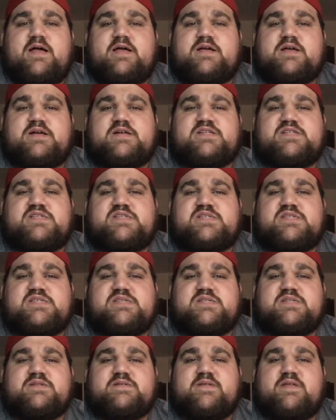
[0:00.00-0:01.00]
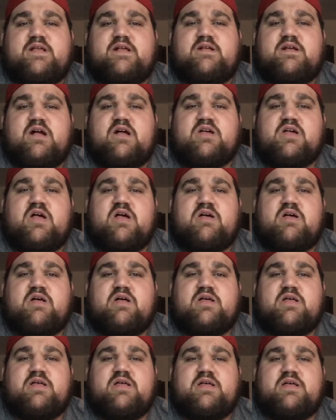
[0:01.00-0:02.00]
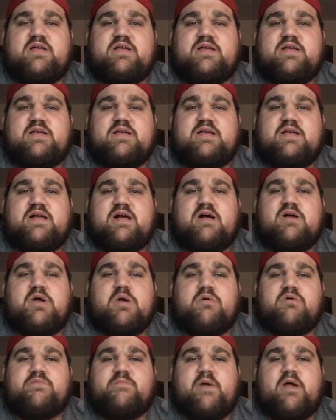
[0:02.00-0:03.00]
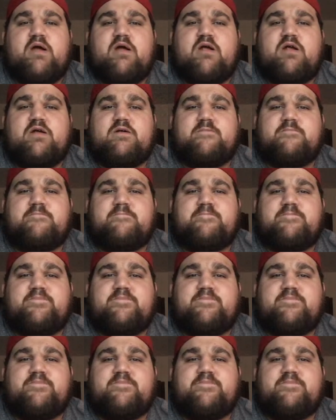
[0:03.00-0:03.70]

I guess I'll go with my heart.